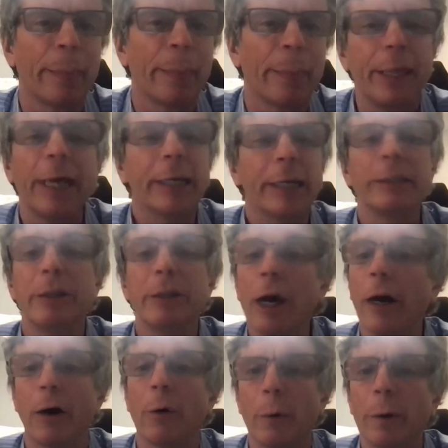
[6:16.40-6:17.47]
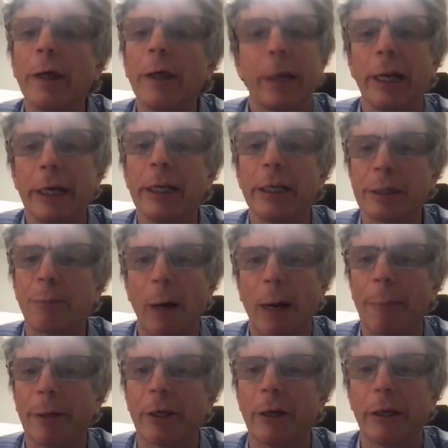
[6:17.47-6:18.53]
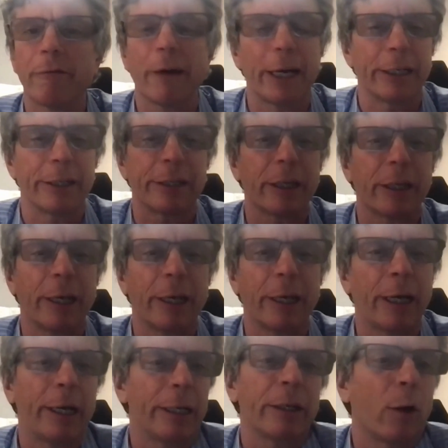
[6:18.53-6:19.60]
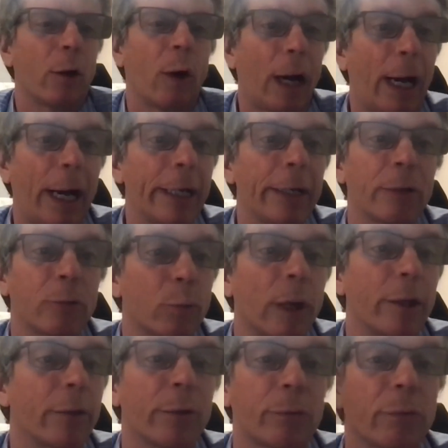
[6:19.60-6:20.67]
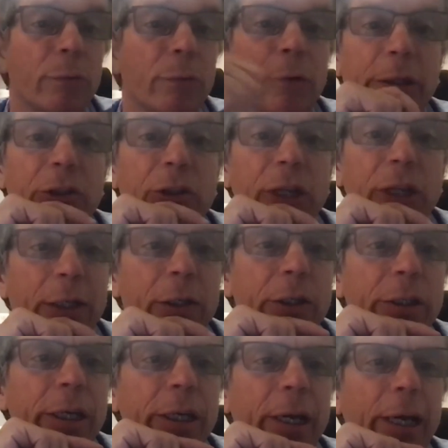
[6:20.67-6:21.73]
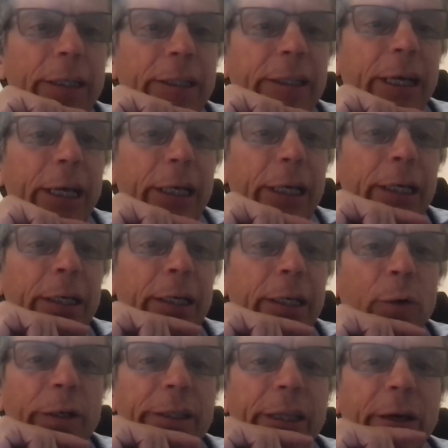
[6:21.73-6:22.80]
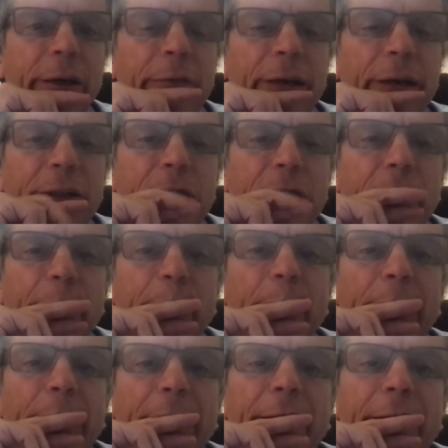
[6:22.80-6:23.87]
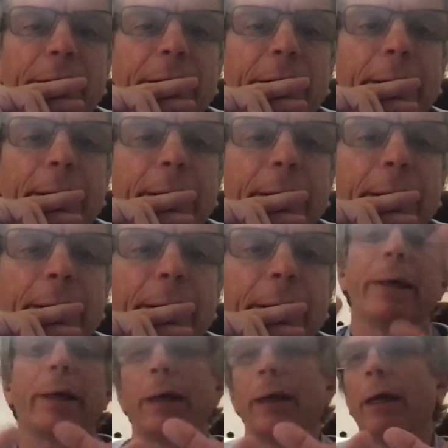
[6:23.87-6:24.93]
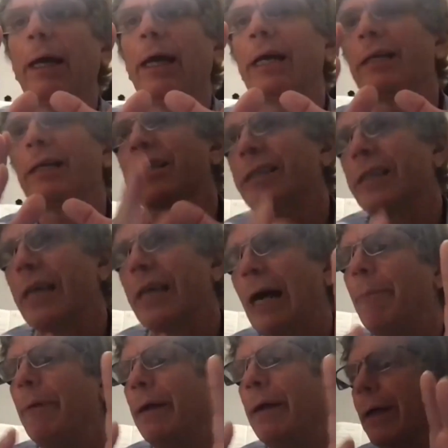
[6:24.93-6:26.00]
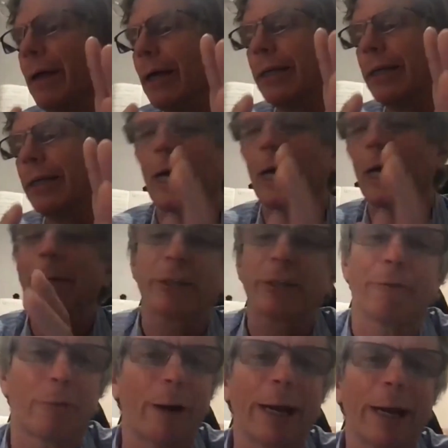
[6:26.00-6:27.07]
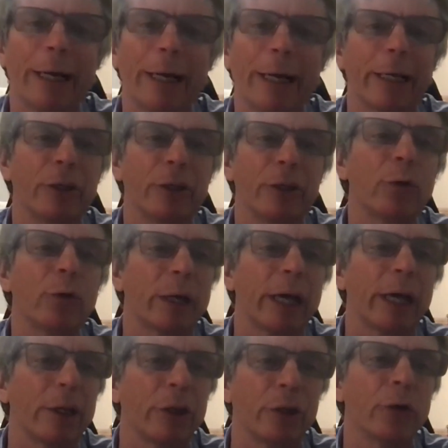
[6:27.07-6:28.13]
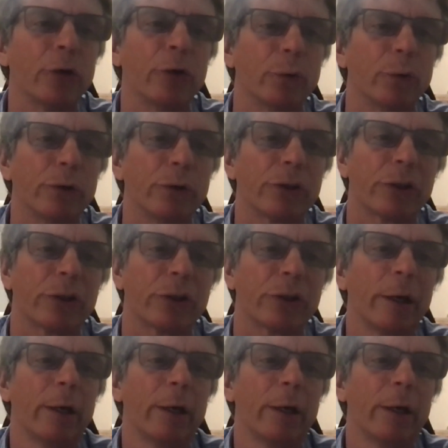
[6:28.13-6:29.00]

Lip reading: Then no, and it's probably good advice. I run through this checkers and I say, is their advice good? And in some types of writing, you can use